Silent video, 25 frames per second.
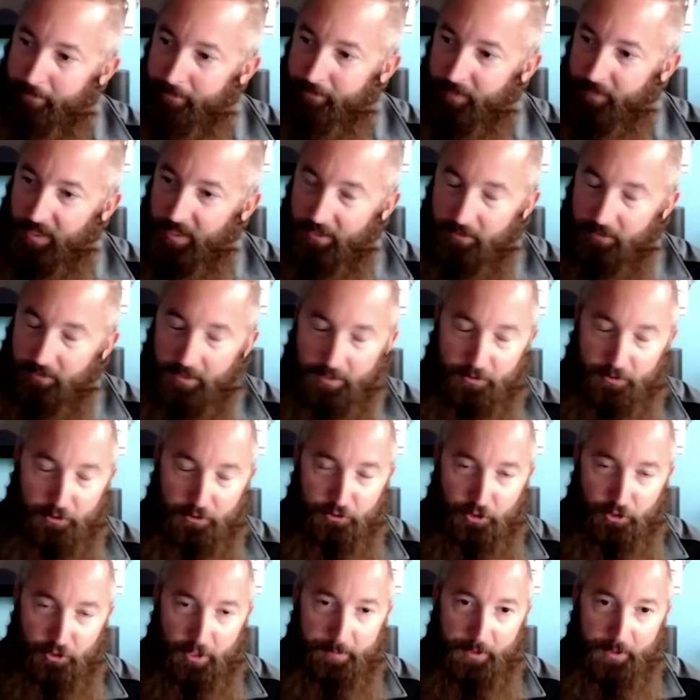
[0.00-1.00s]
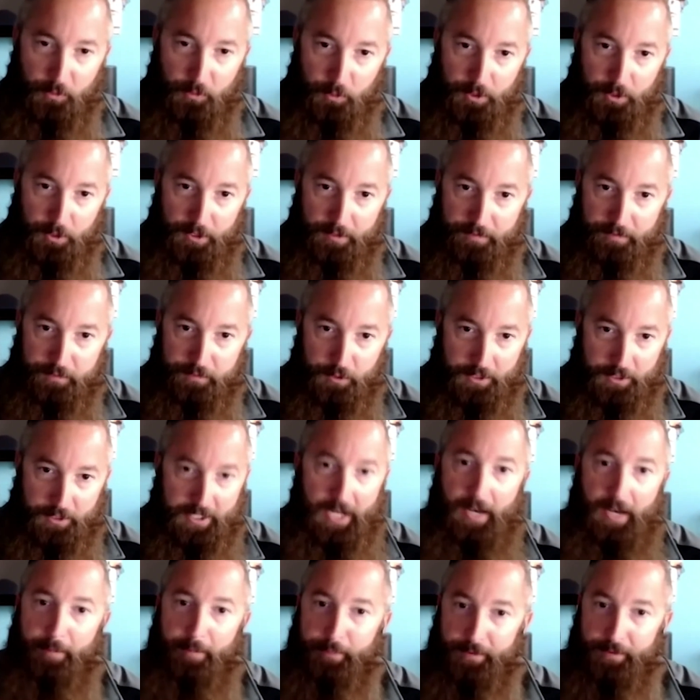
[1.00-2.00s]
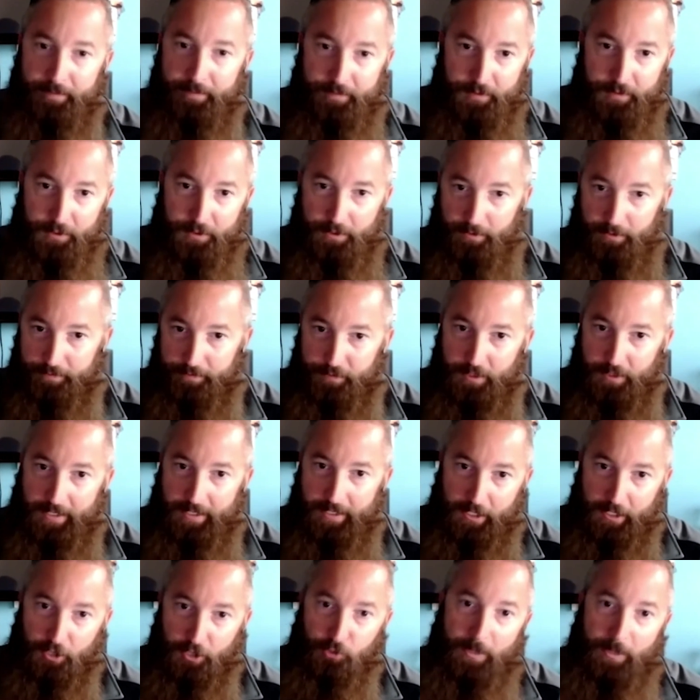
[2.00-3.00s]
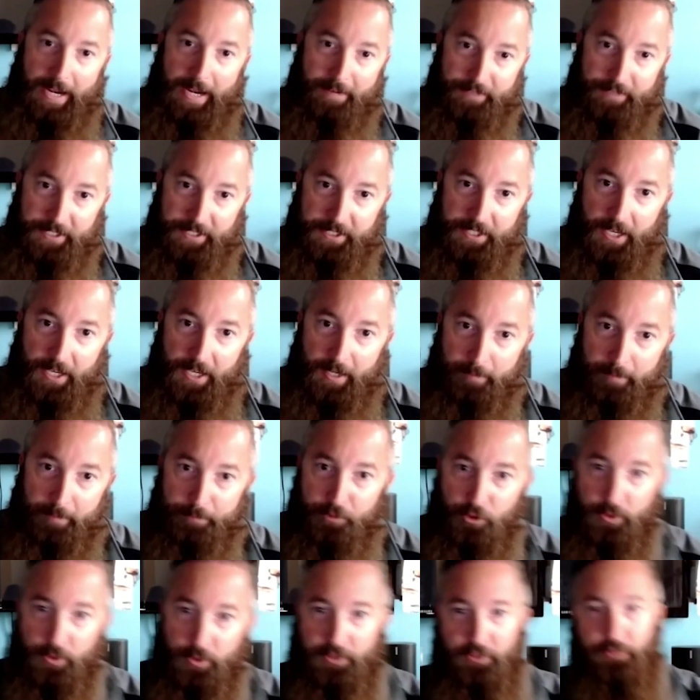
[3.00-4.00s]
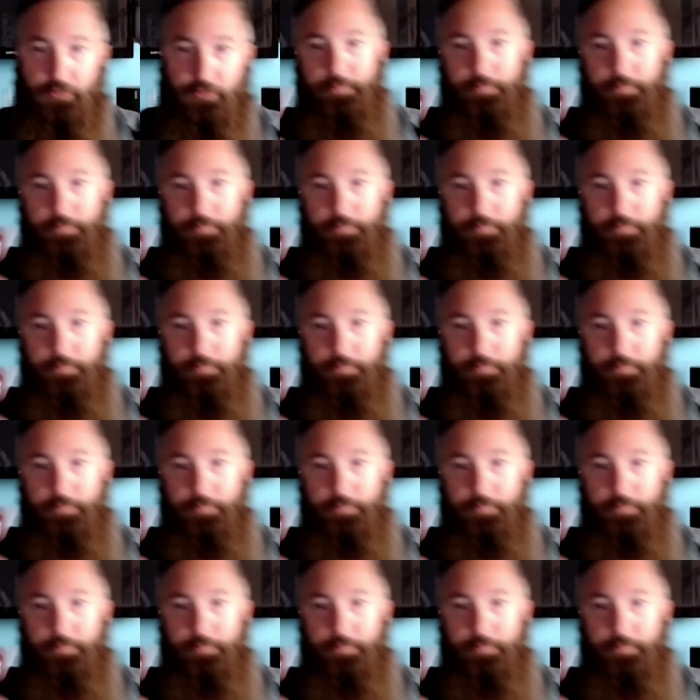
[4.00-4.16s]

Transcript: it's a German word for cup, for like a gravity cup. So it just